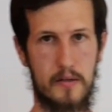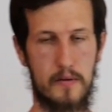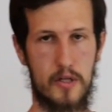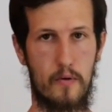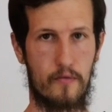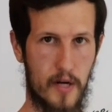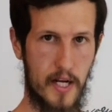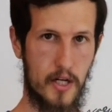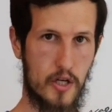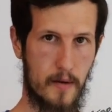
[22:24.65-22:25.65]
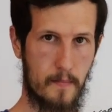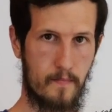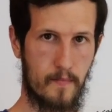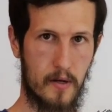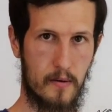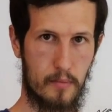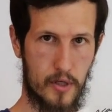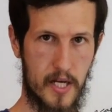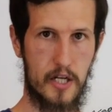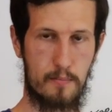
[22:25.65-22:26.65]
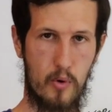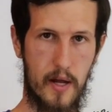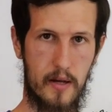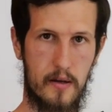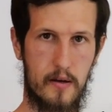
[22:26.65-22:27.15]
So for each percentage point,